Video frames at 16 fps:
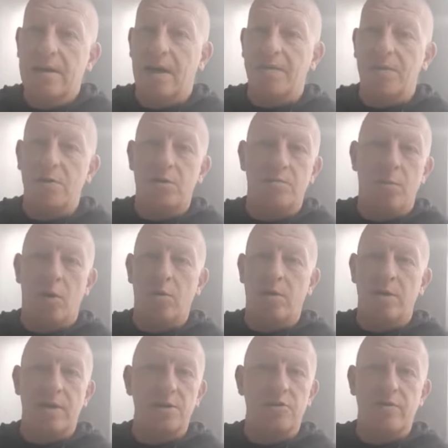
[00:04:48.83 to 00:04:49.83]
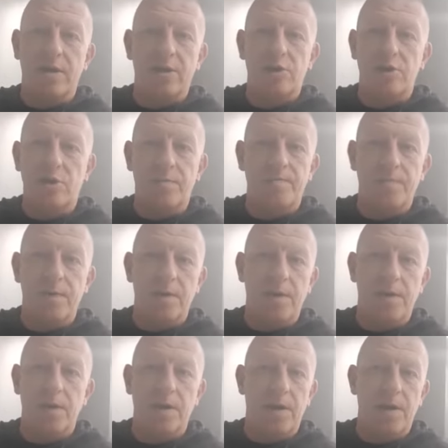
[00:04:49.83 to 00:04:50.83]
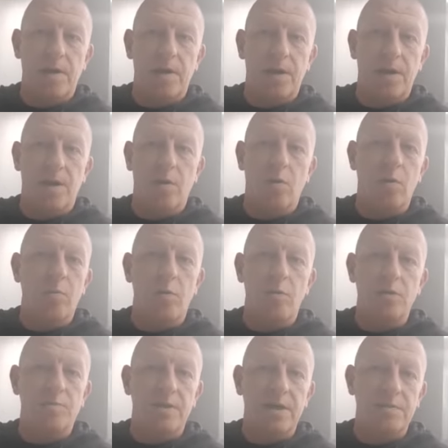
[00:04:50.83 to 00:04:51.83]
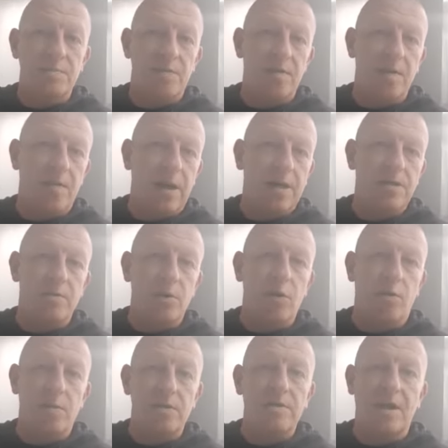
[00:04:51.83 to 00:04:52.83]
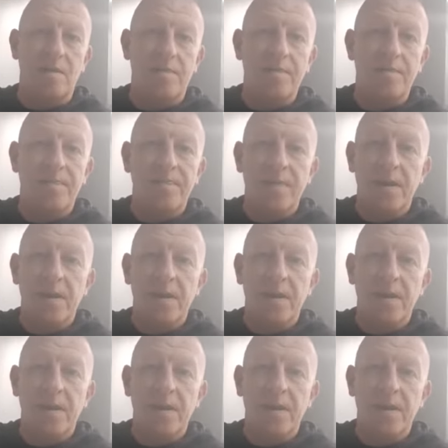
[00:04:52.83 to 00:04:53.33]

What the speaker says: I've used modern and traditional, and it almost makes me feel back to my normal self.